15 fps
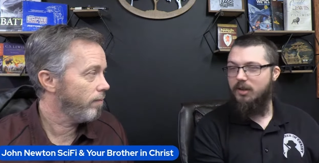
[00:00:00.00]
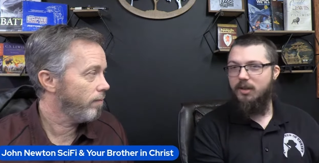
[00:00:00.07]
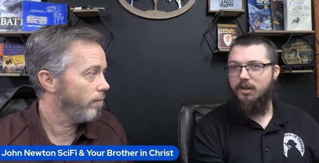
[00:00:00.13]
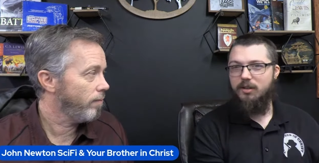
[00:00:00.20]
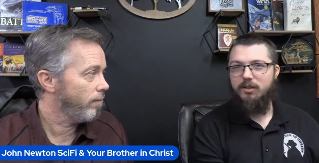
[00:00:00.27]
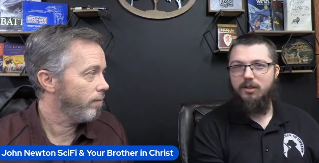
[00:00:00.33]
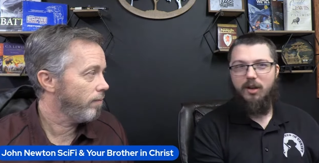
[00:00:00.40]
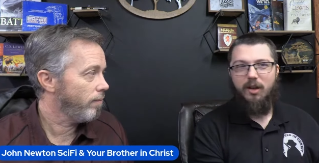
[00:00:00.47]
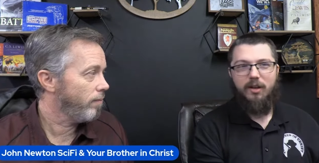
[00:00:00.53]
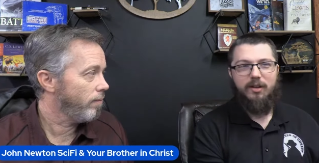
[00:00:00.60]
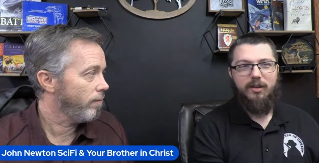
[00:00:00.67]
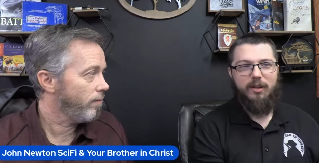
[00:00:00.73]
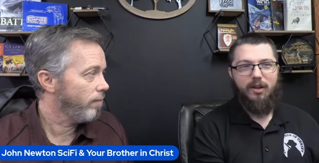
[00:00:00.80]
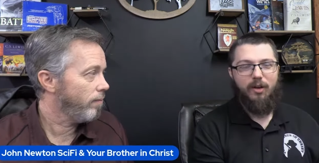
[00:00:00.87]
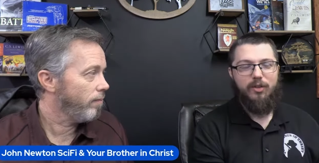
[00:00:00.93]
Speaker 1: He's uh,
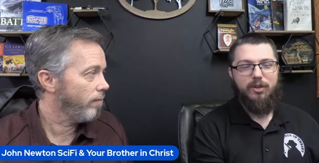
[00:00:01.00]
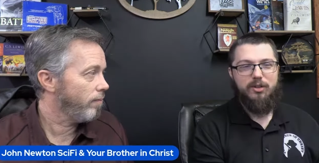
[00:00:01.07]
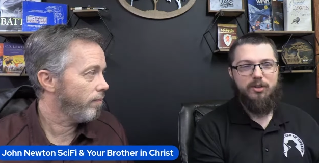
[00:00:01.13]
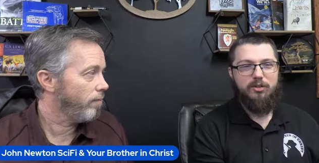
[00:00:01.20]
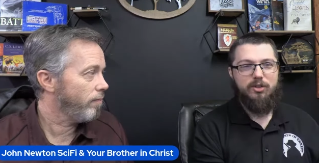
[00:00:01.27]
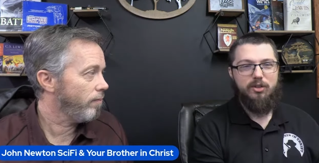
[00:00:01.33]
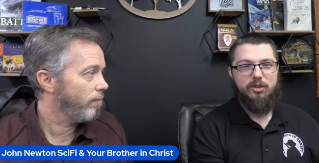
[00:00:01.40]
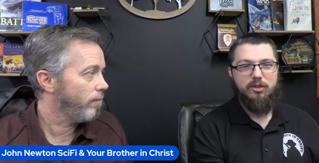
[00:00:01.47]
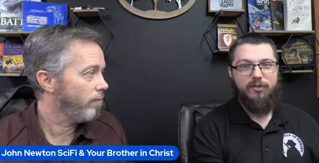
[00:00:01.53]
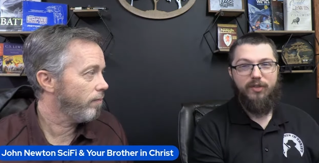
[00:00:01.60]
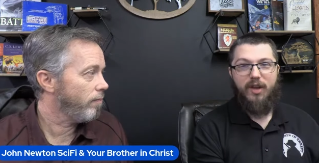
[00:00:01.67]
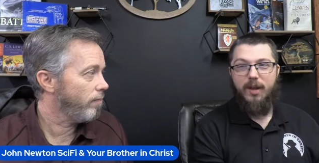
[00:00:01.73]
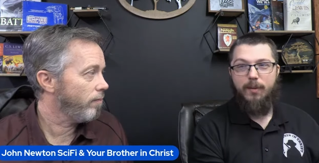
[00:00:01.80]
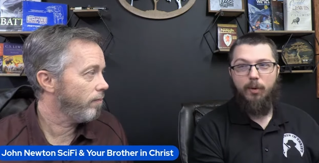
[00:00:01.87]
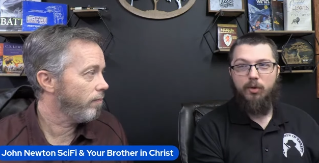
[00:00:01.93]
you know these are just the
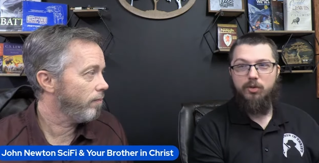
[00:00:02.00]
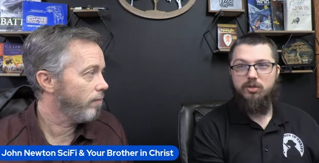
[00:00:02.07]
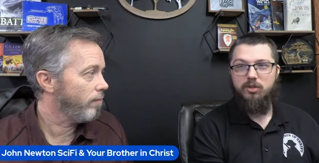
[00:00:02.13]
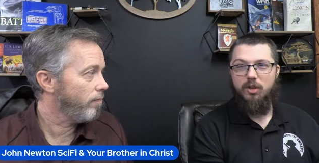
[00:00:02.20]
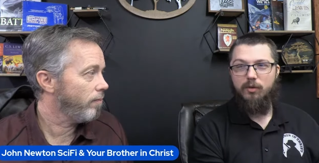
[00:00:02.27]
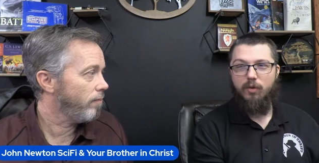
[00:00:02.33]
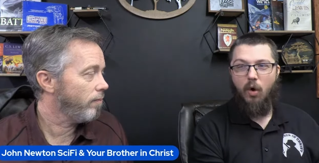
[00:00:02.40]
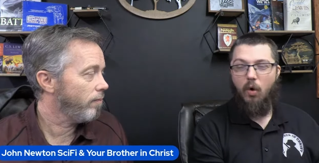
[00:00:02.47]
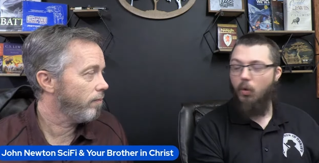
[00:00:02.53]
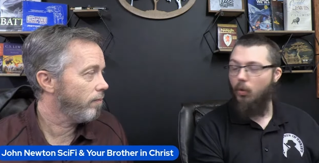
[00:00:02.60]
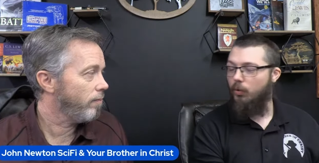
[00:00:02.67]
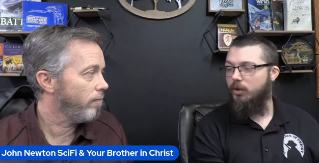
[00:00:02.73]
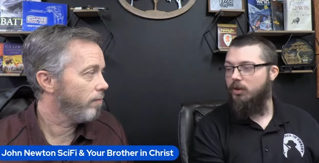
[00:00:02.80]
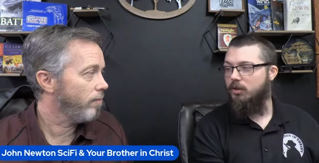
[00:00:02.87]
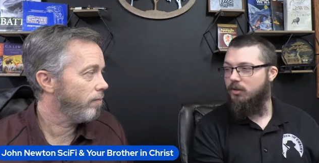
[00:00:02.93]
fables of
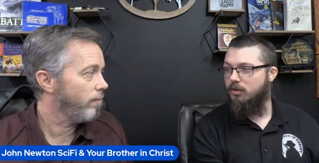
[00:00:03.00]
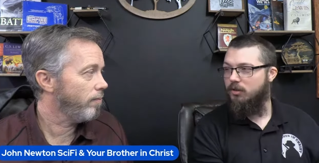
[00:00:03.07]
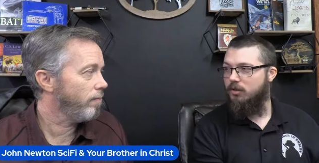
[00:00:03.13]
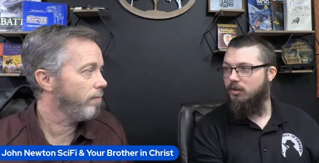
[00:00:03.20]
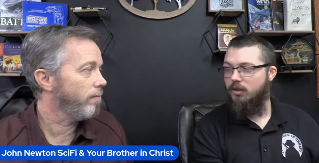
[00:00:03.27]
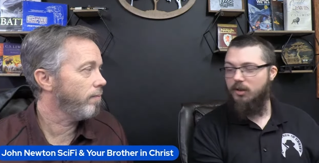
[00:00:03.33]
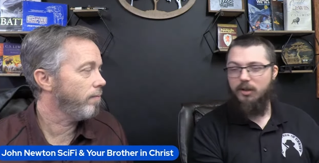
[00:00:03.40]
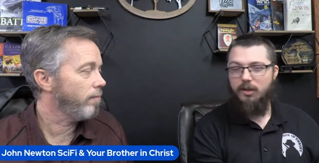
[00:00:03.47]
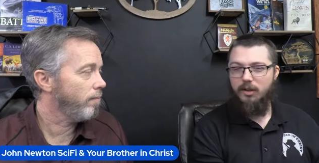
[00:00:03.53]
old, mm.